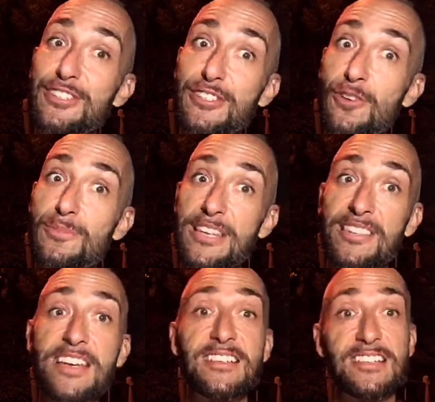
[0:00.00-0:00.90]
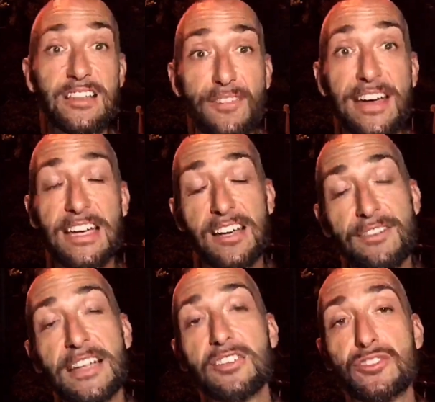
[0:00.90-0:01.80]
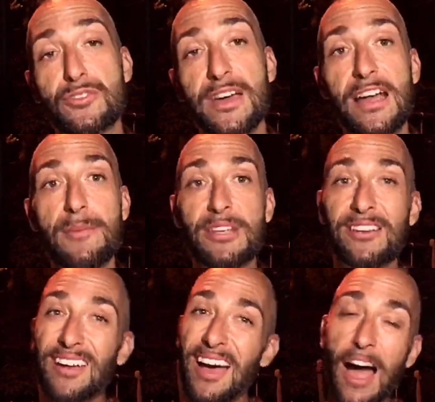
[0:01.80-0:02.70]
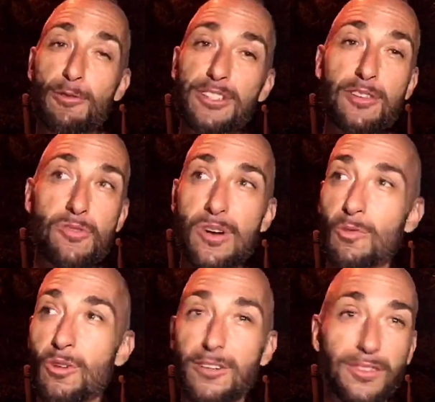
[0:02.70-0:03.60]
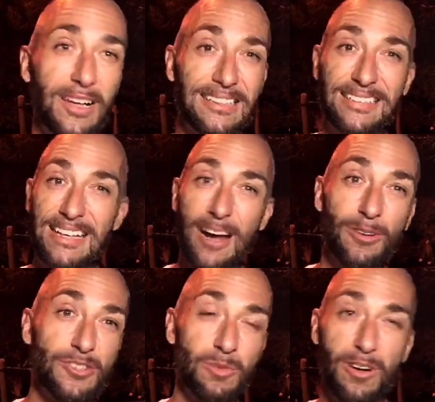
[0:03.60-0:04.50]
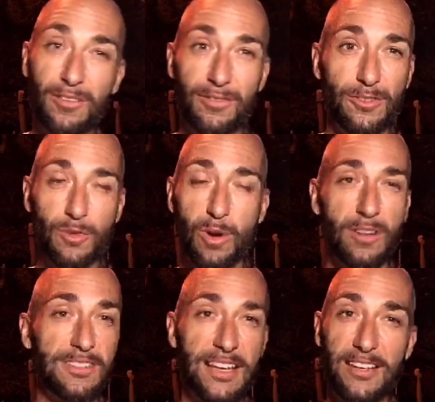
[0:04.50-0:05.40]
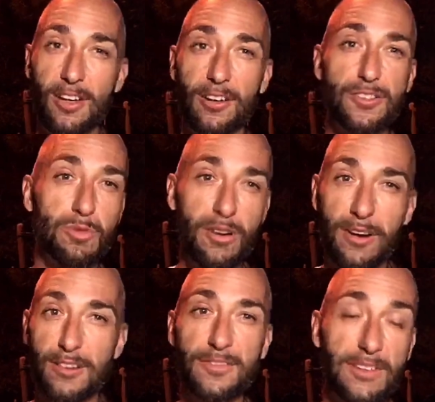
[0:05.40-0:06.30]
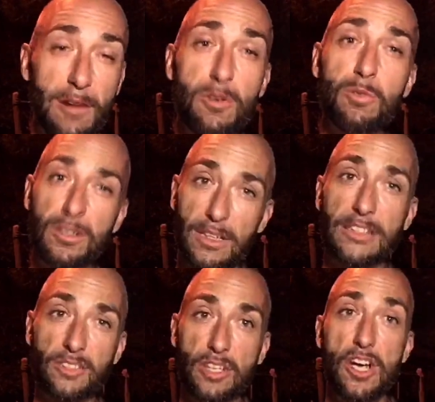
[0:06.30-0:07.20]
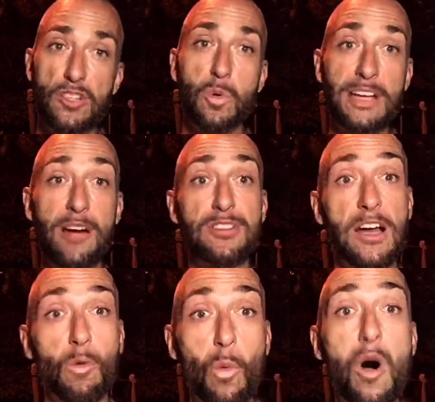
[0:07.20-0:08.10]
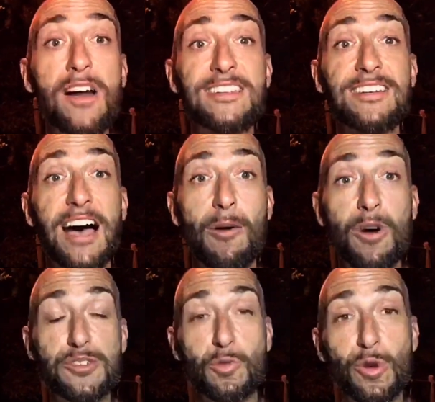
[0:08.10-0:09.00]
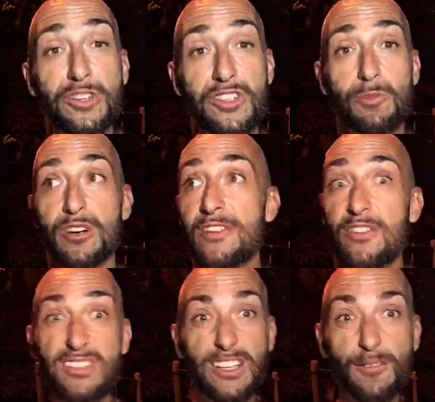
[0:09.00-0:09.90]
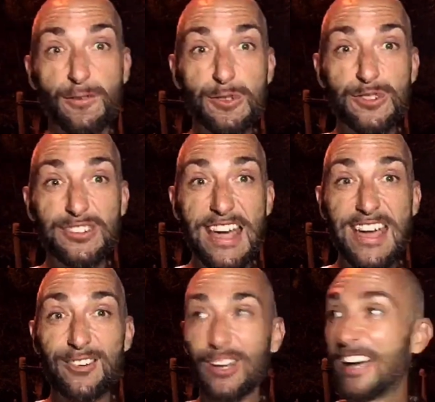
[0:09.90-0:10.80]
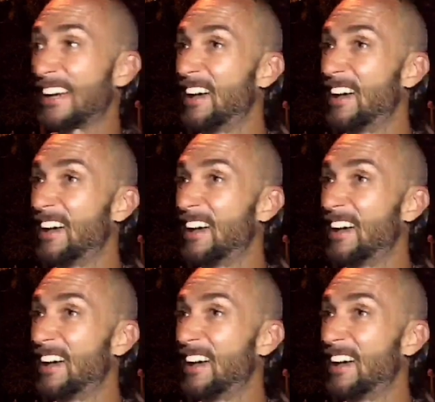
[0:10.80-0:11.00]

so many things. And if I could do that, I mean, I really don't want to work for like 10 hours, $10, 12 hours, 50. I want to work like 20 hours, and I want to work somewhere, even if it's like a fruit stand or like,